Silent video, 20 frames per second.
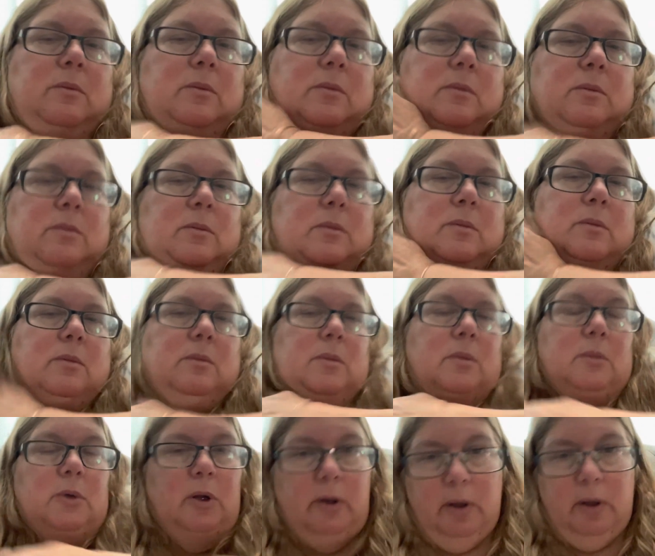
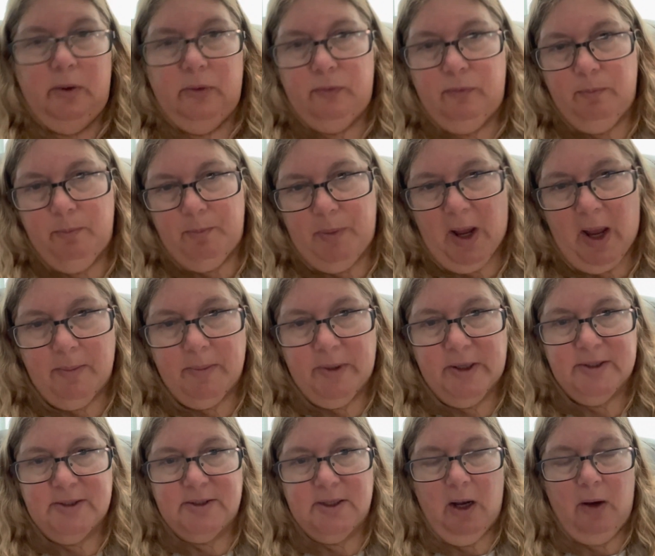I'm going to pat
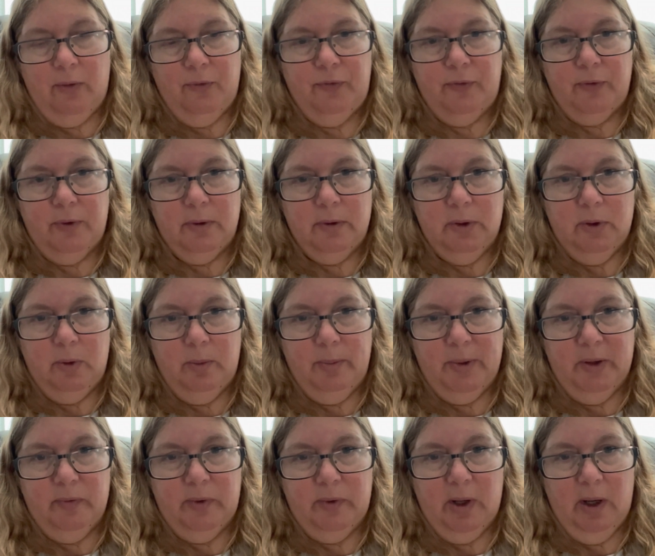myself a little
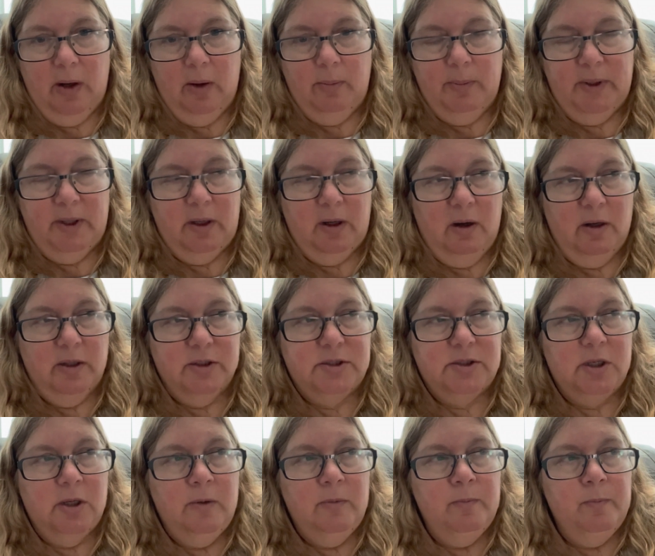bit there because
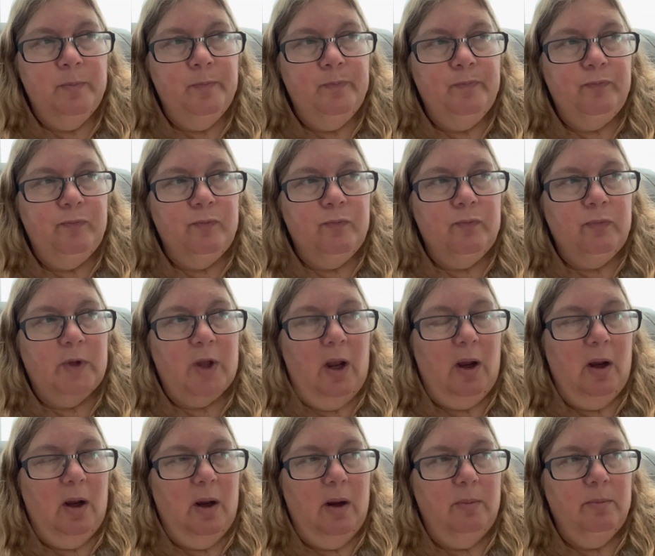
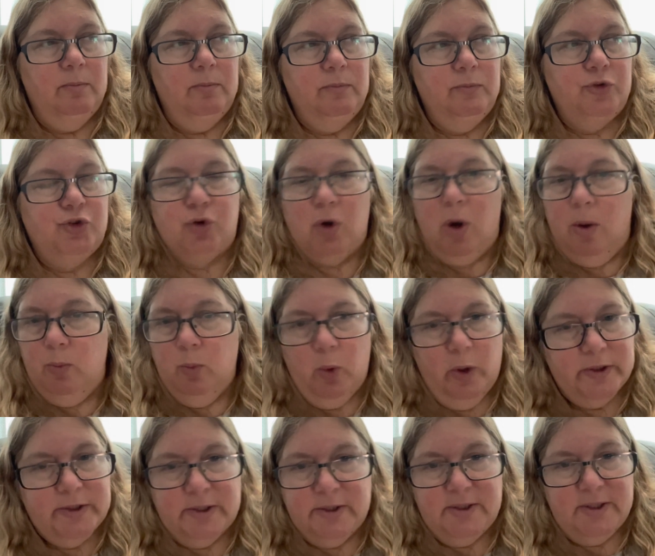Trump
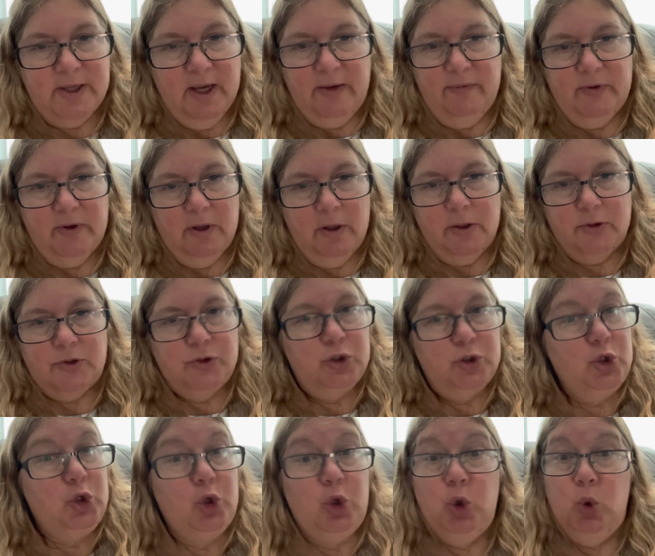wasn't saving us.
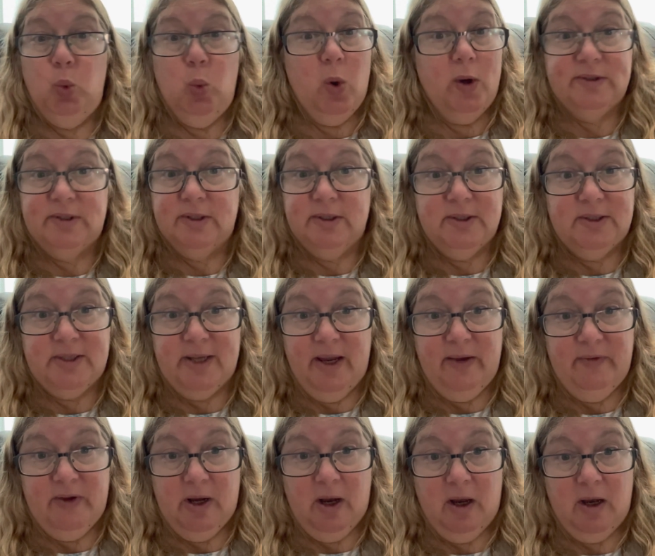Q wasn't
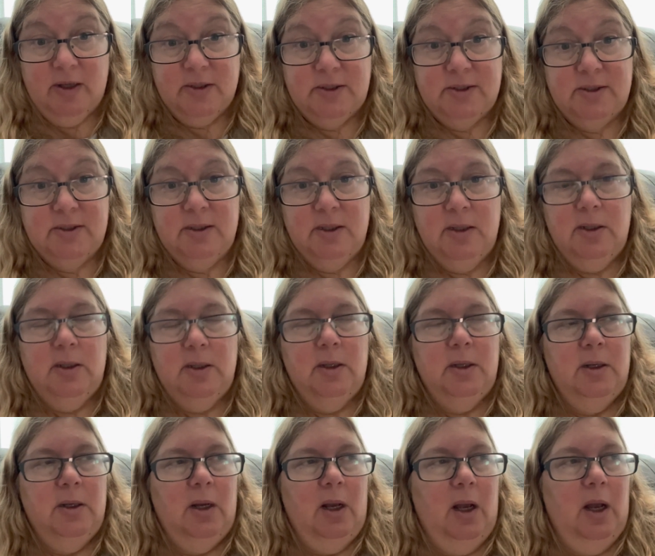saving us.
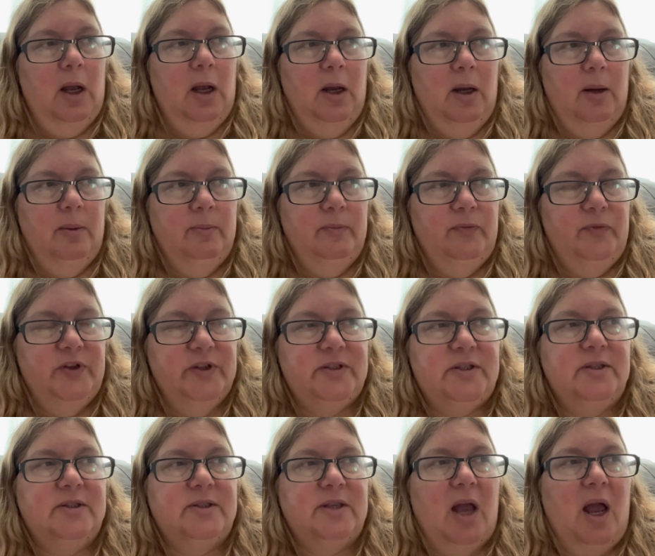This
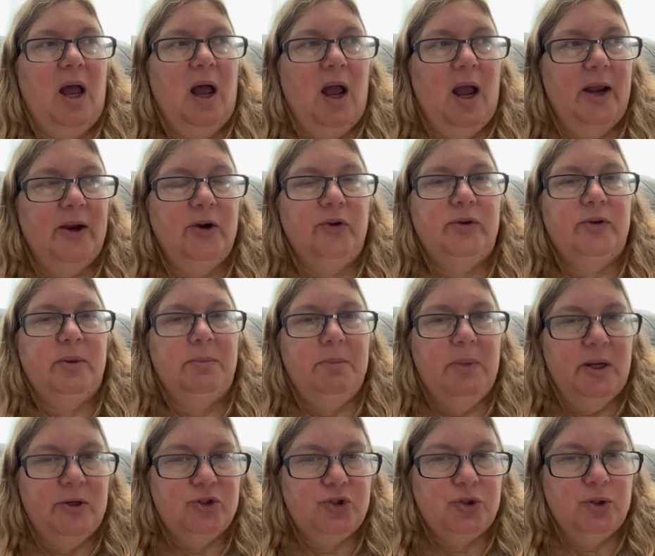is a higher
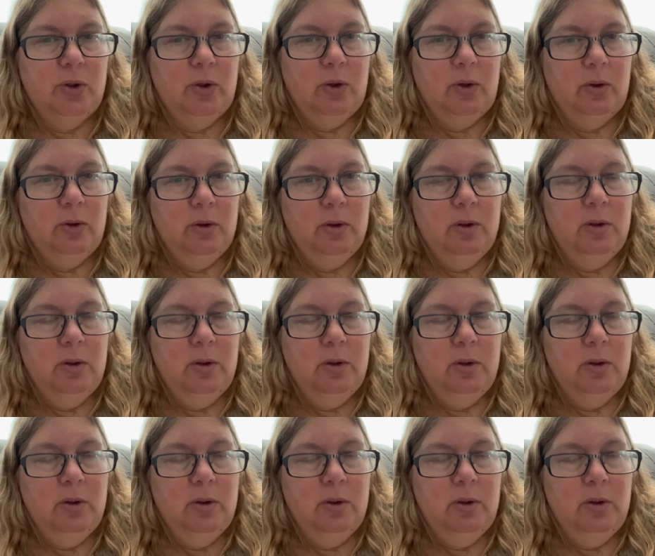dimensional